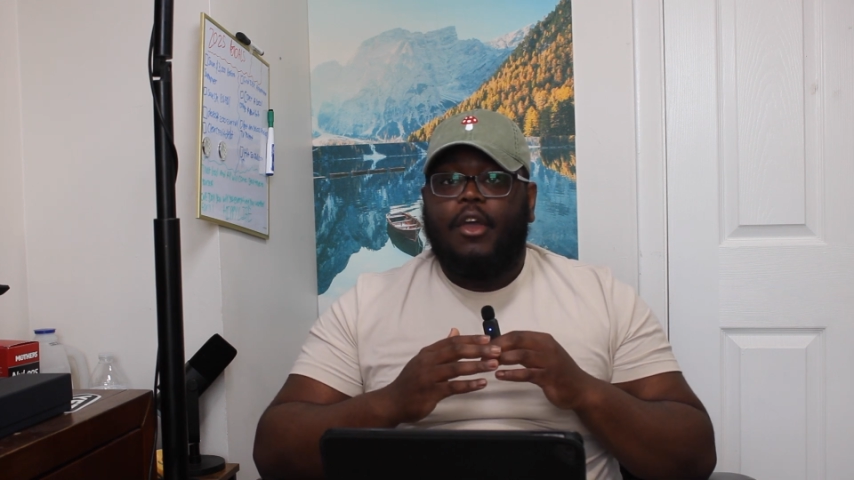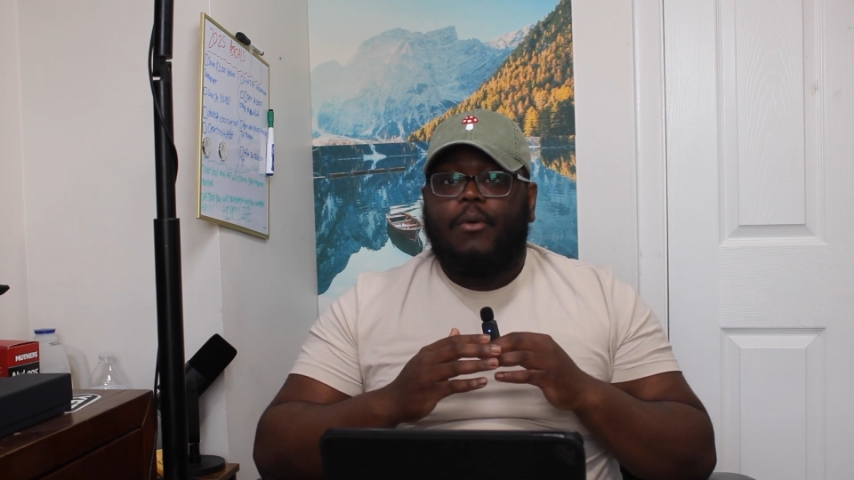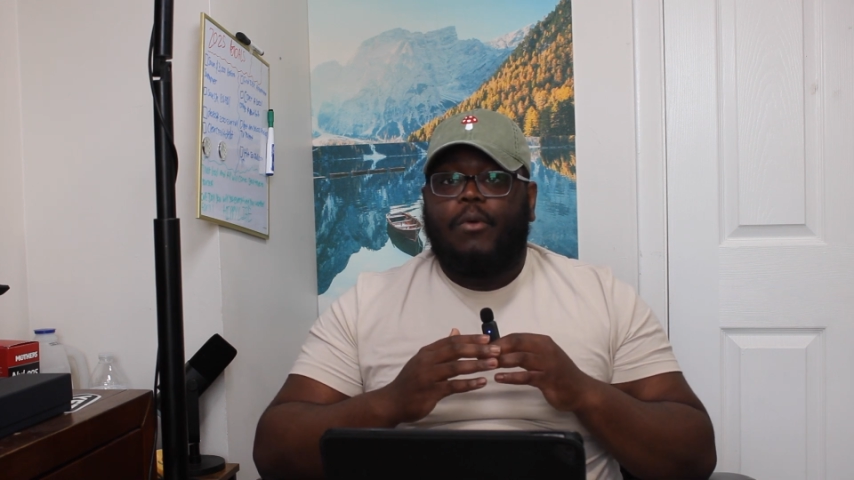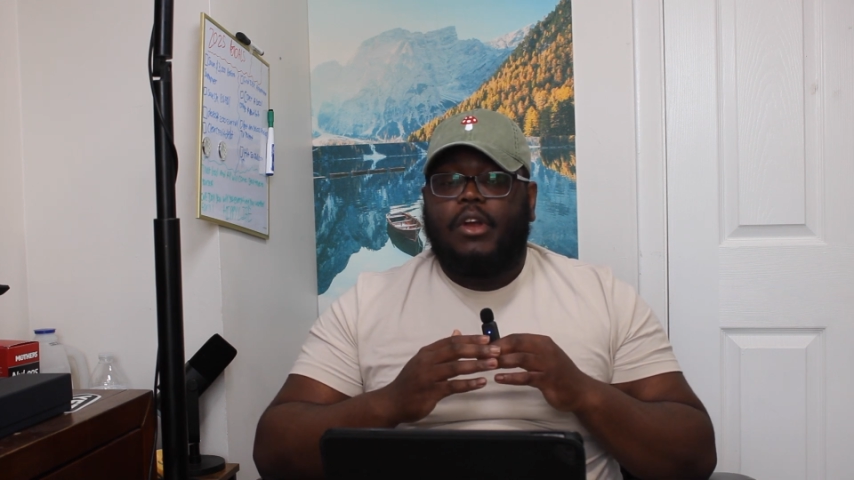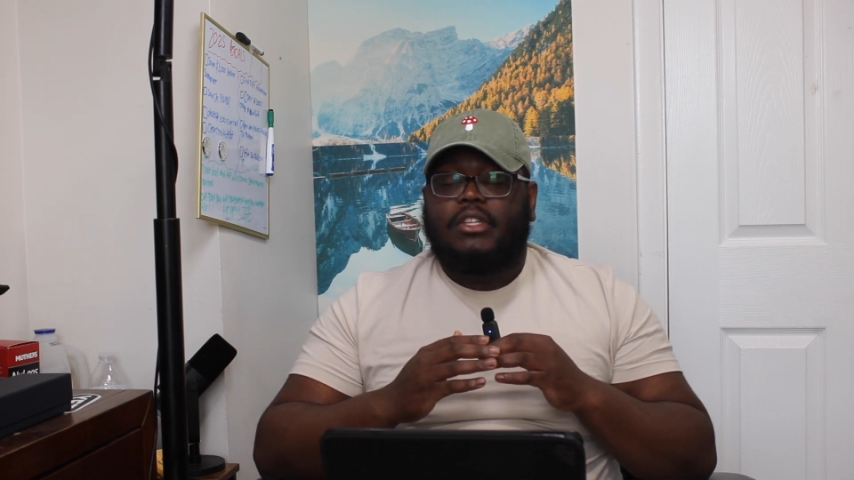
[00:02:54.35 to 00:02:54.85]

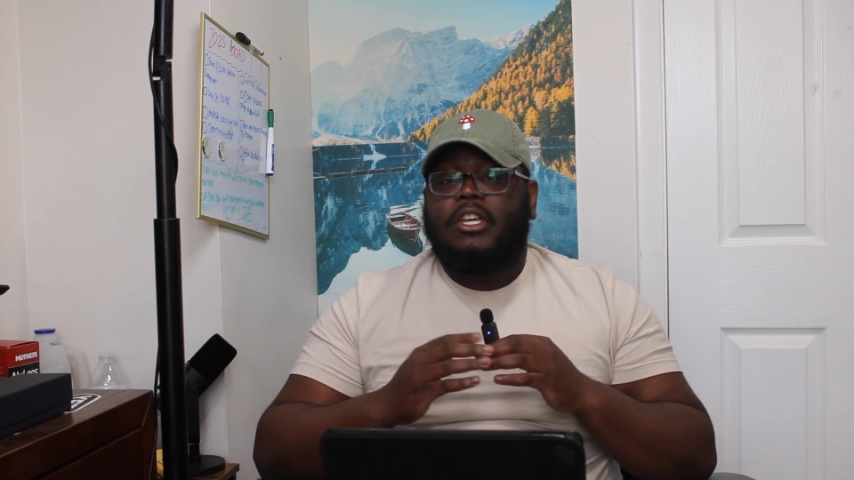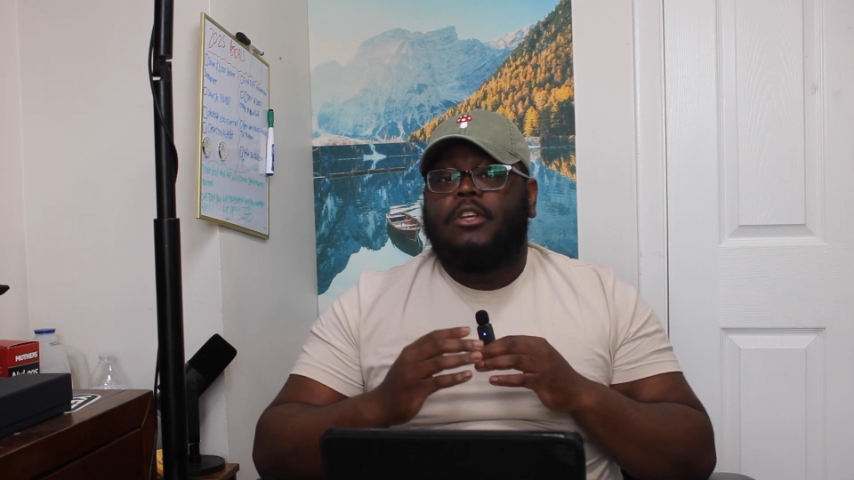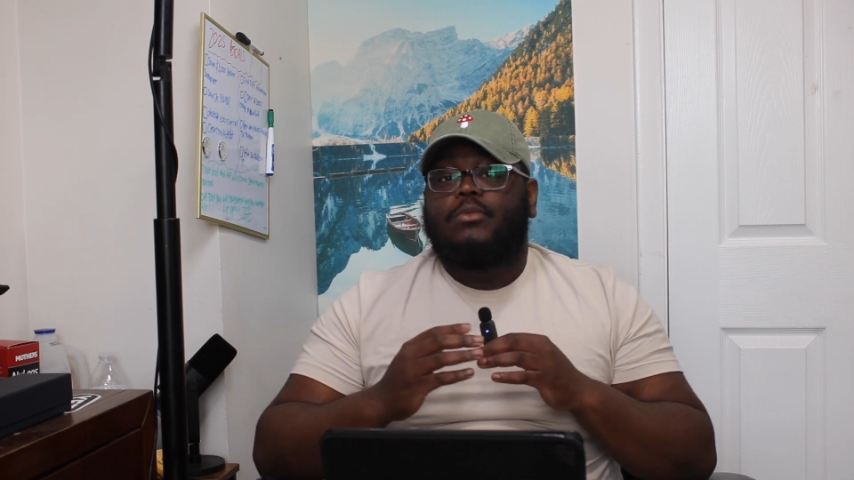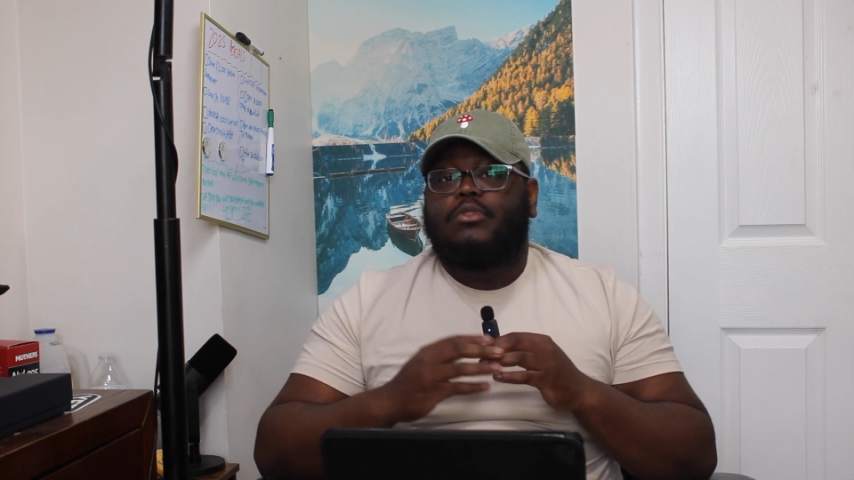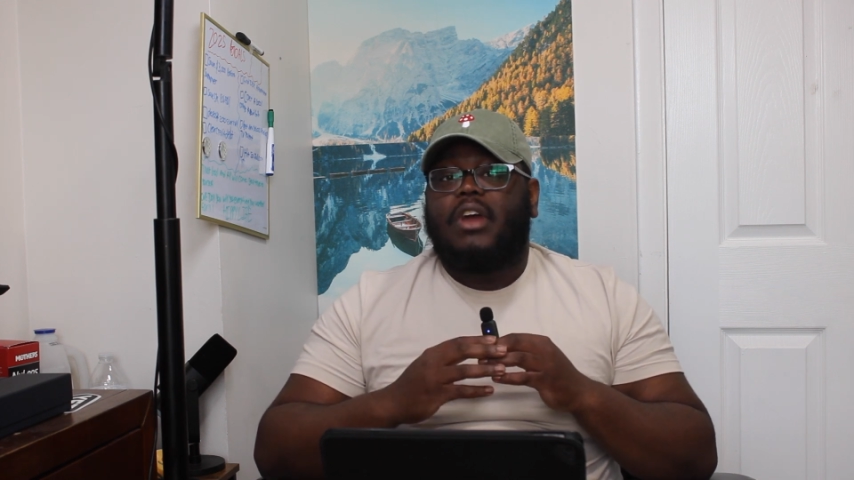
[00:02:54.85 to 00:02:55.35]
where
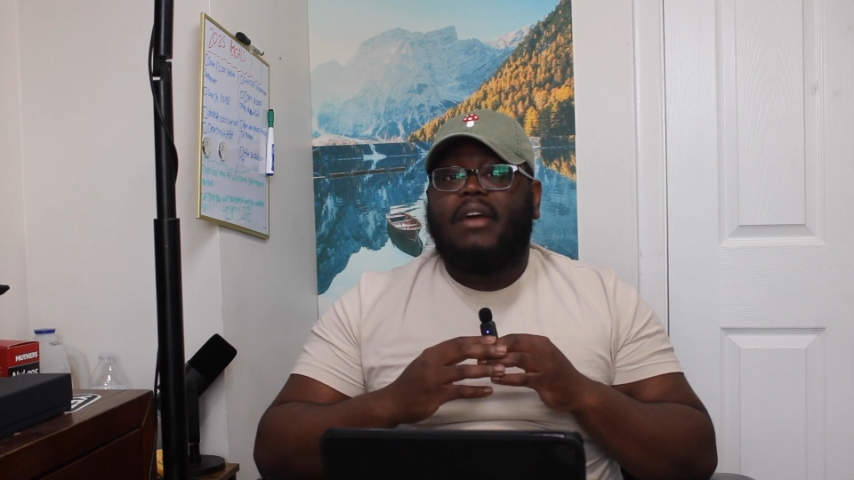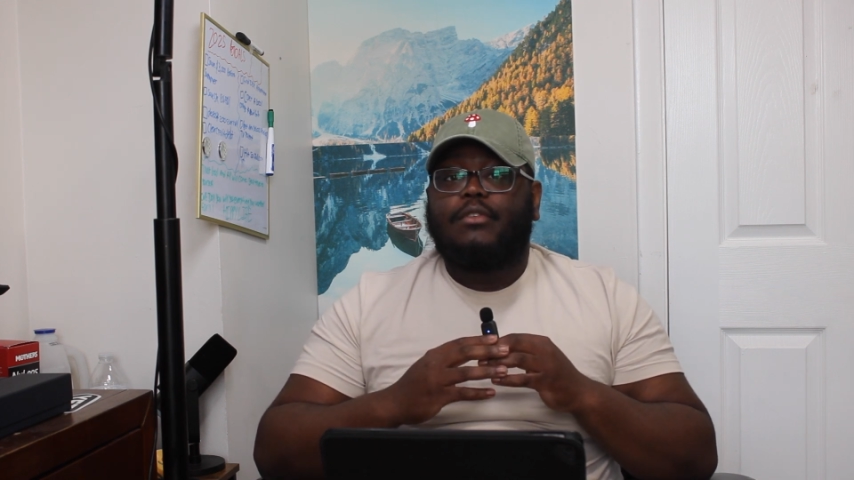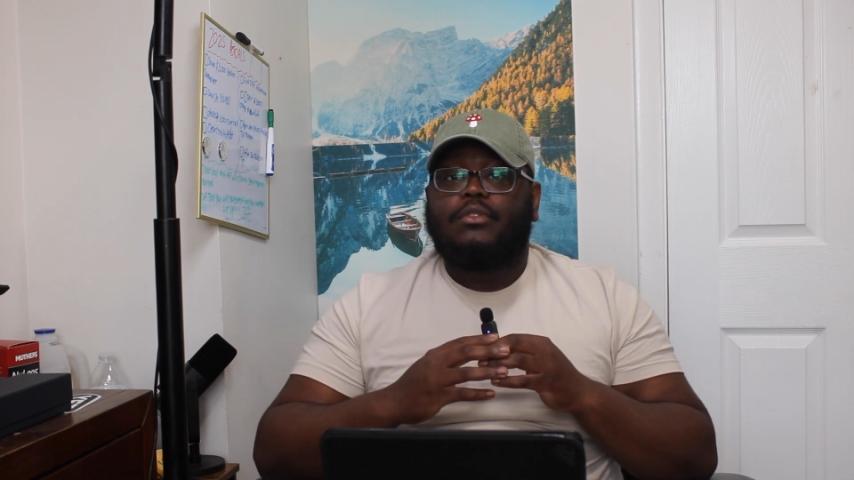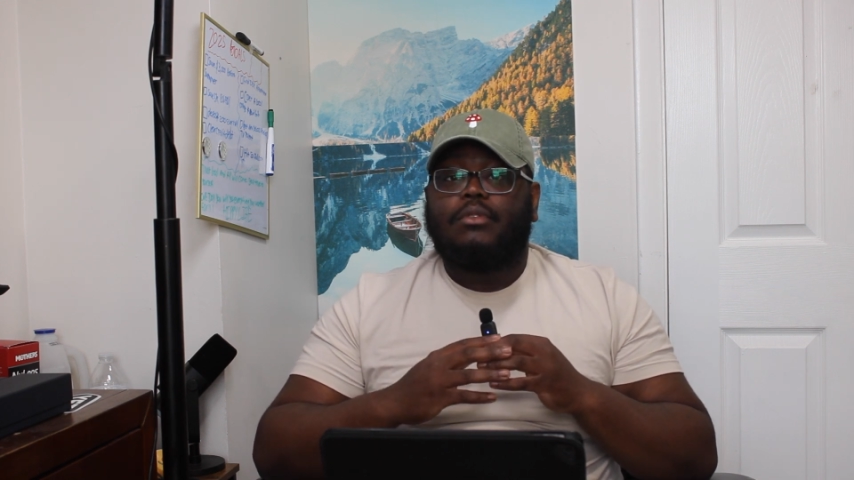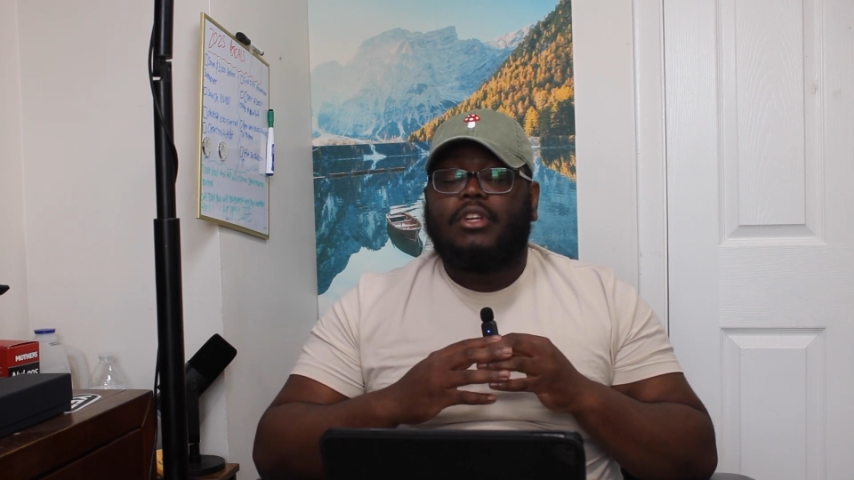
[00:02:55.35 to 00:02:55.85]
teams will
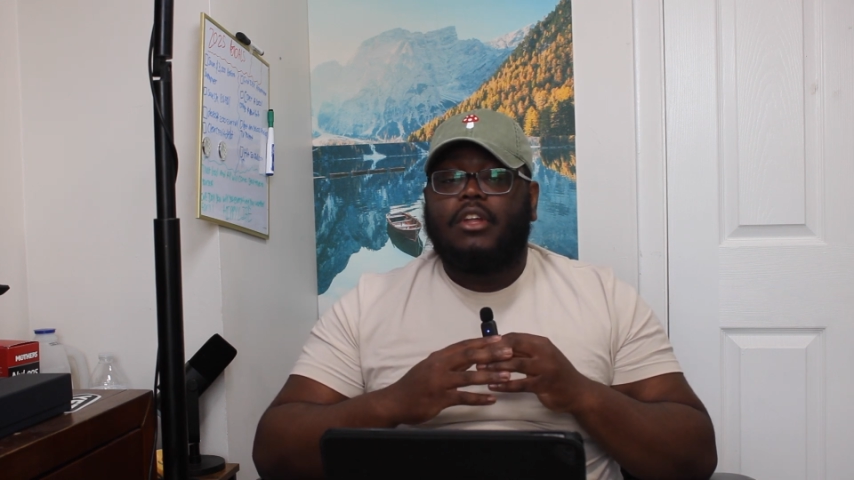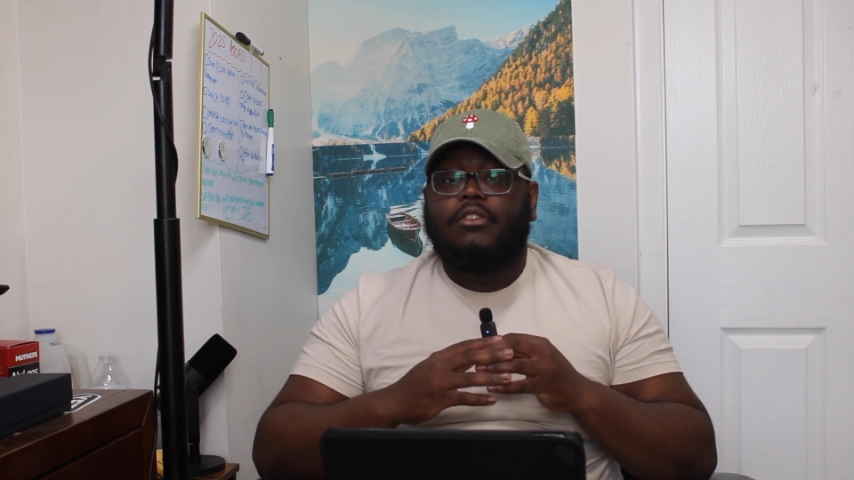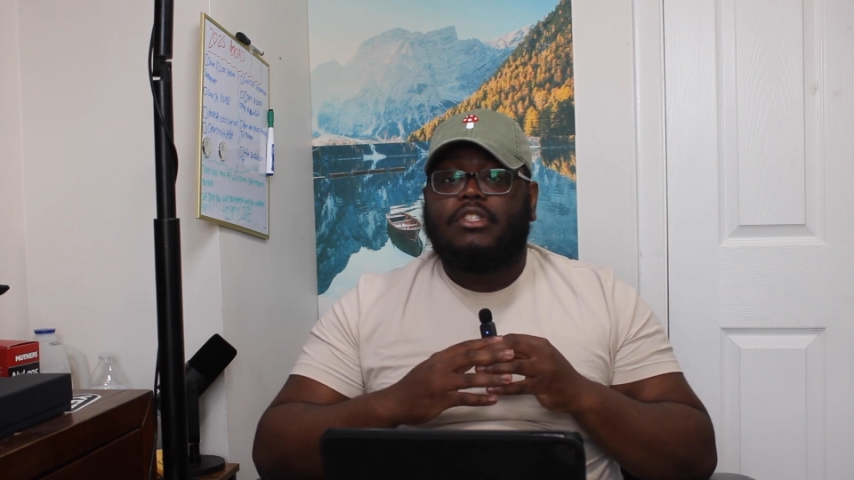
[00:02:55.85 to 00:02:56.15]
travel to another